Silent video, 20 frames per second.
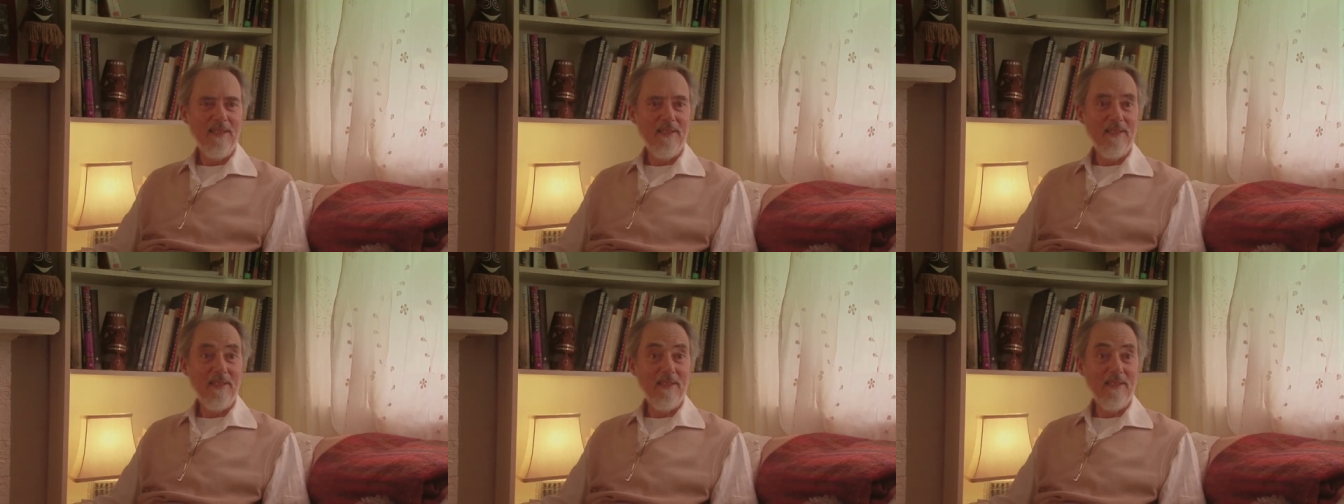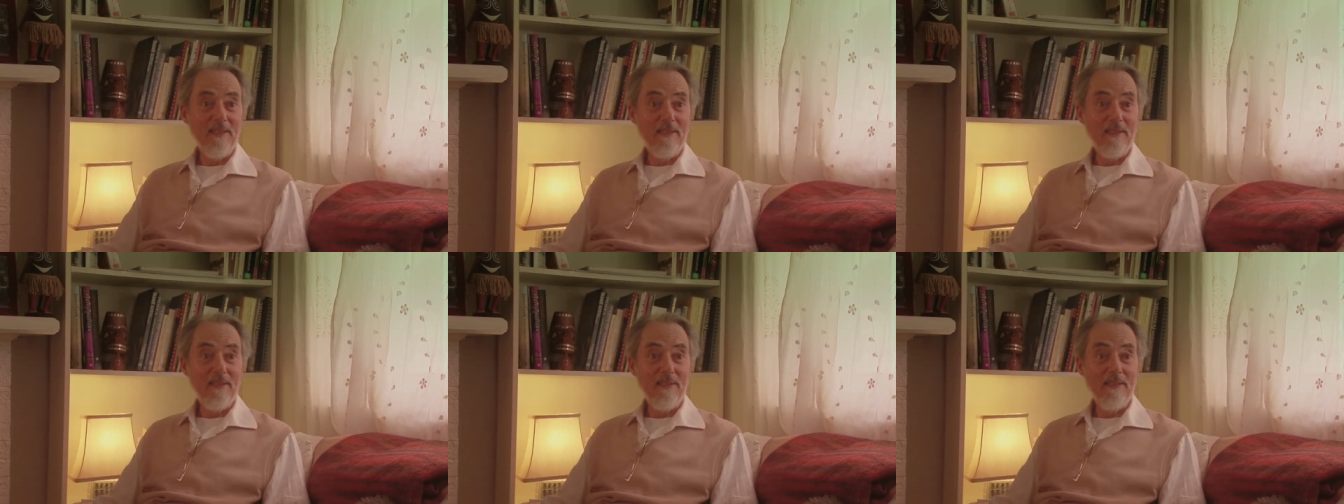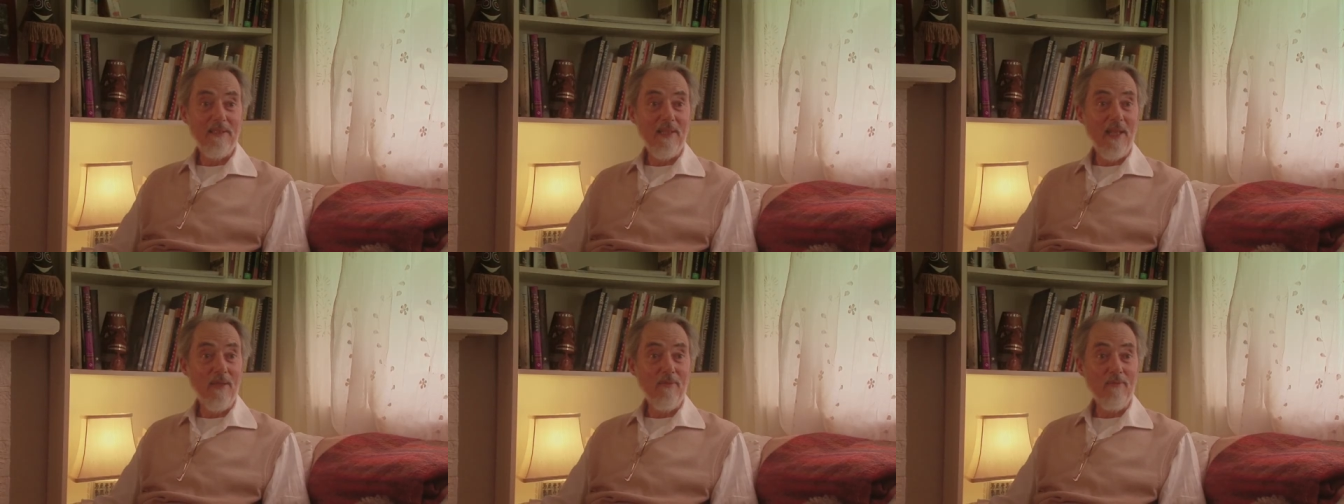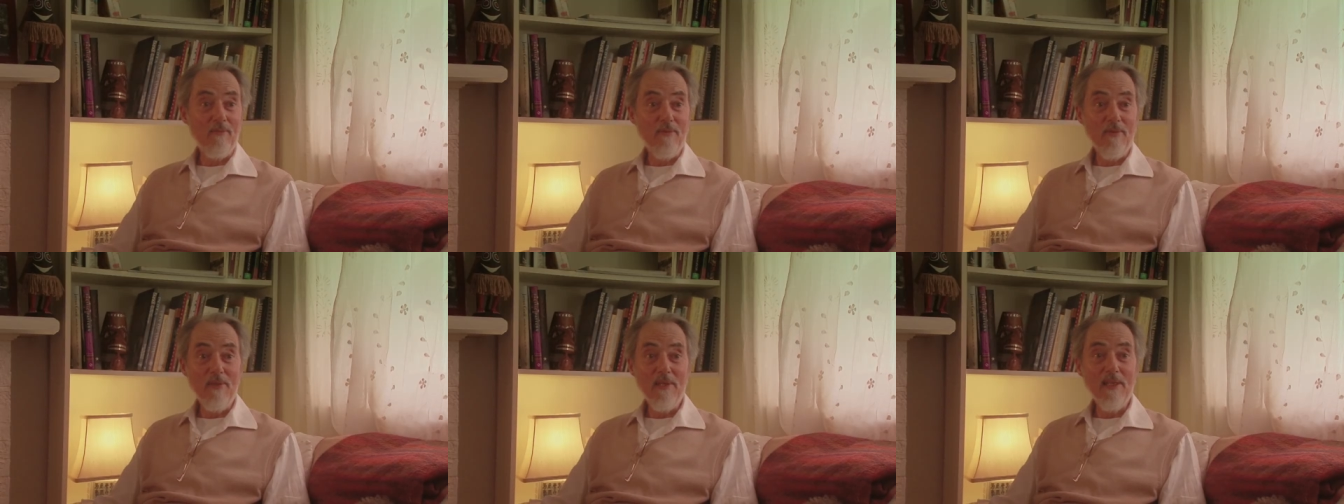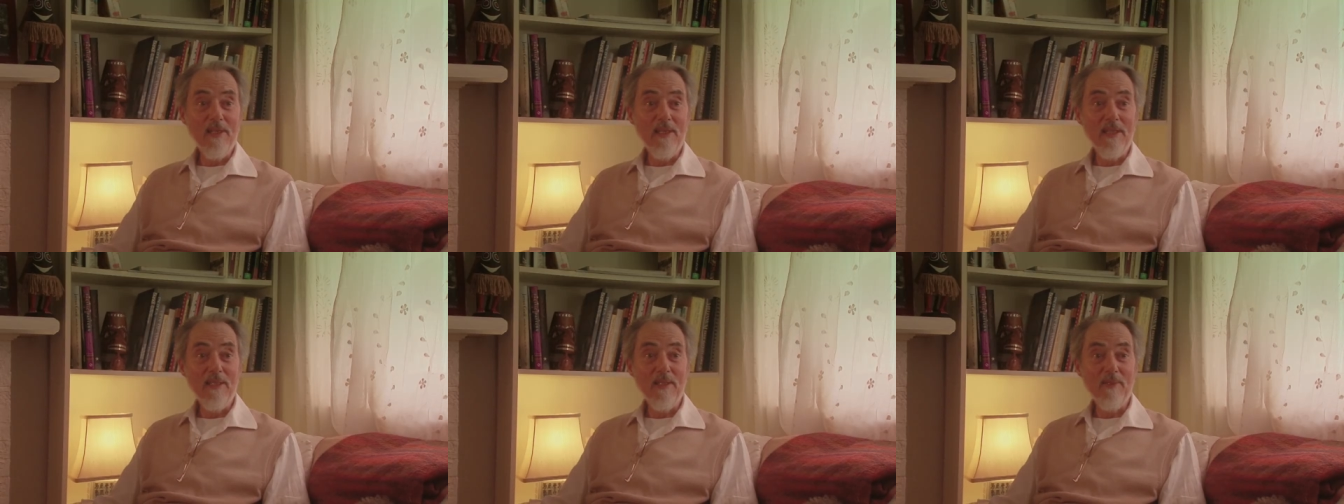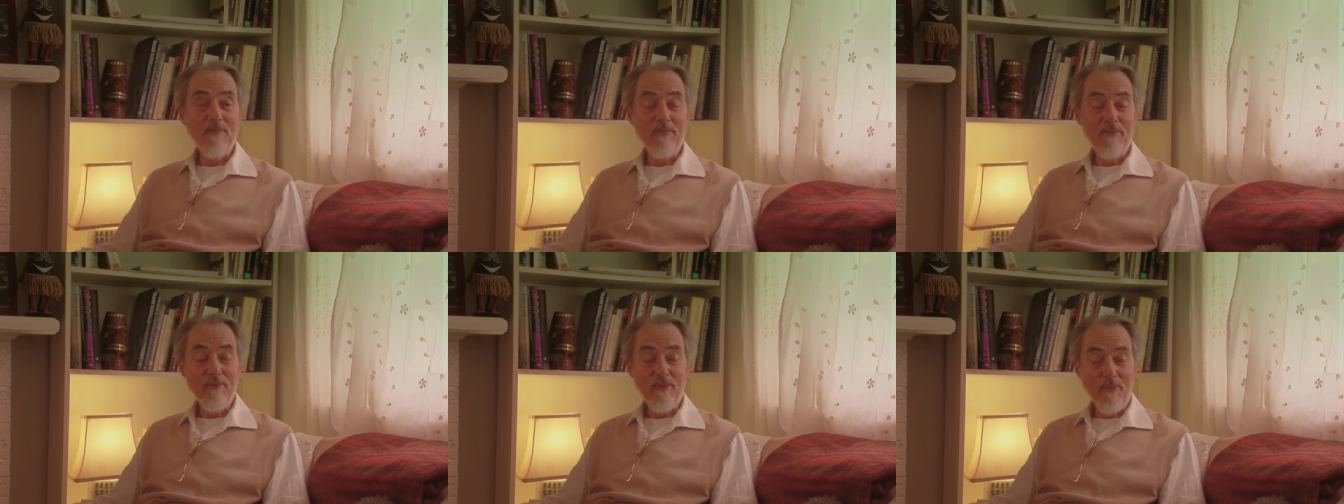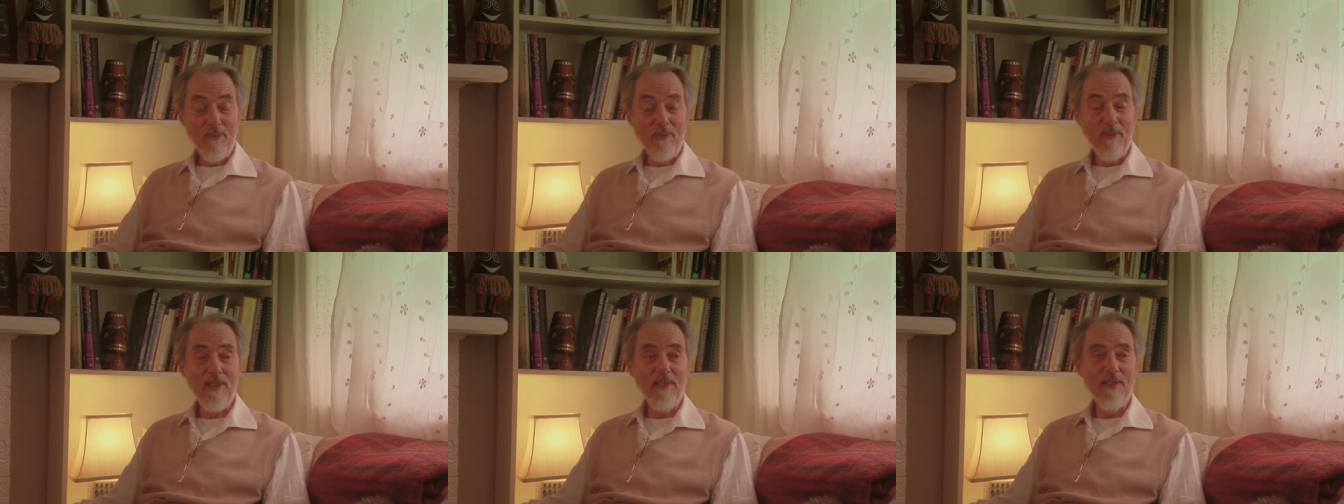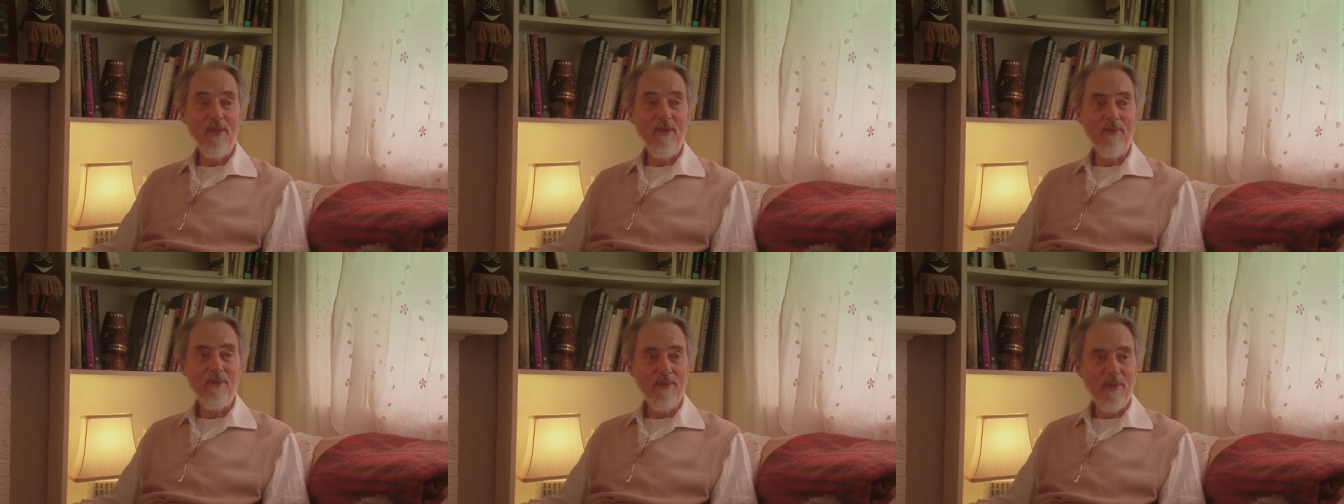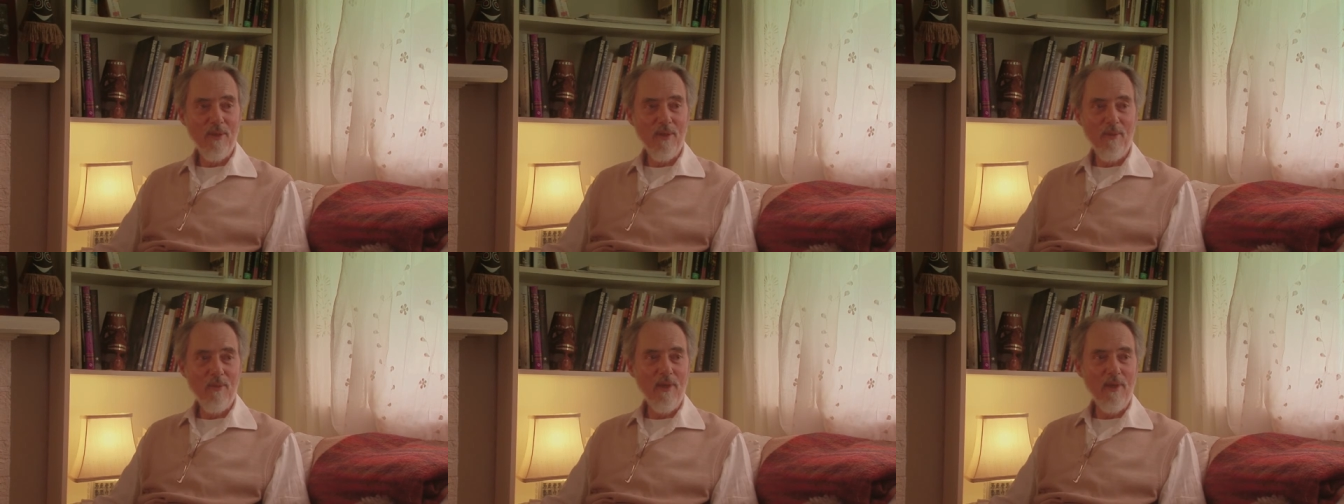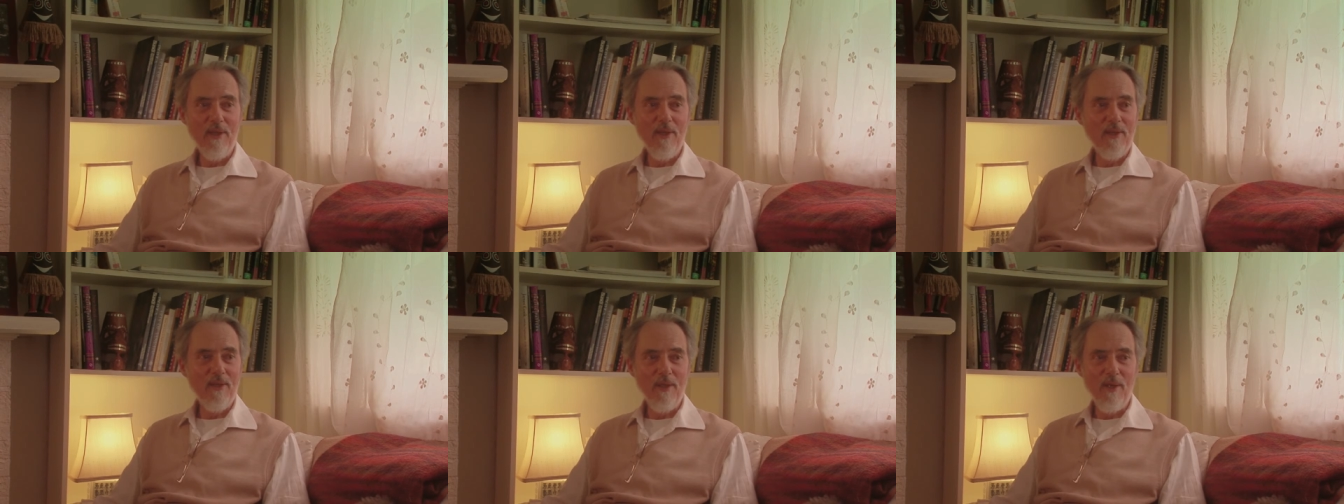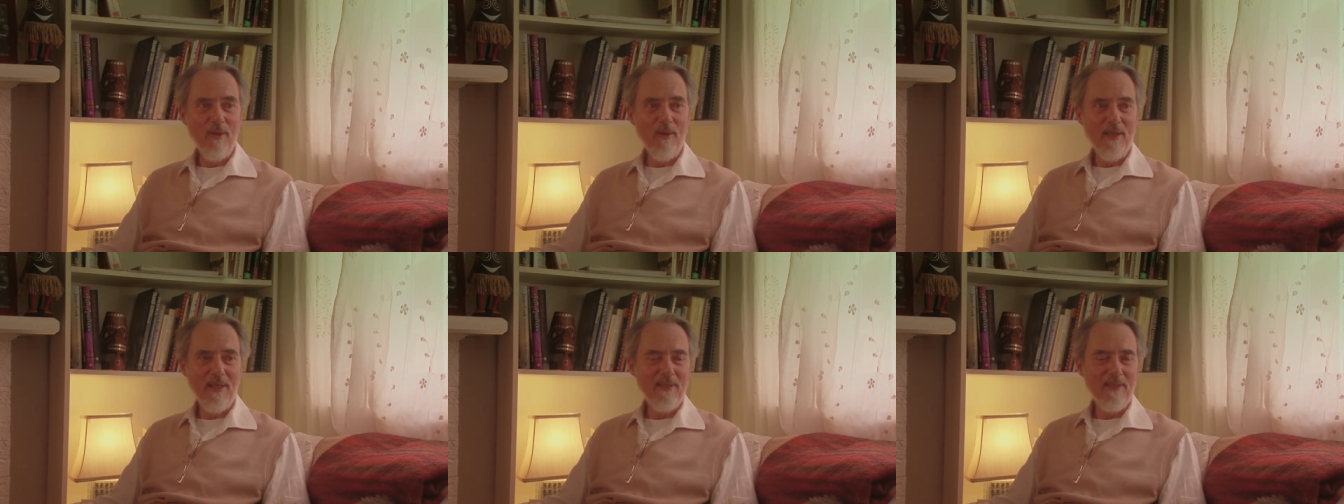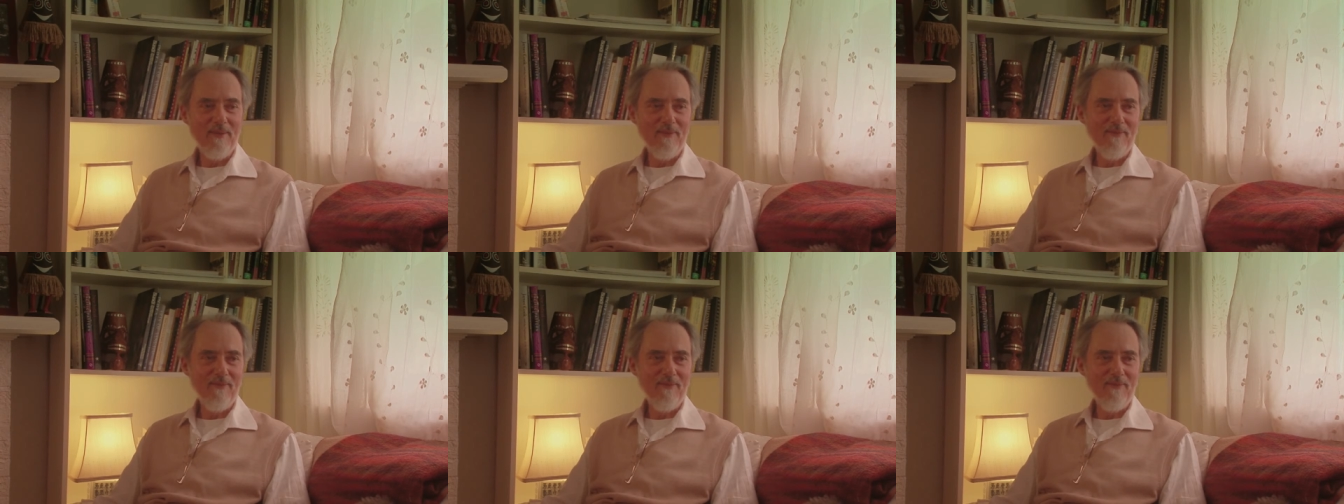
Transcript: that they really probably don't know where they're going.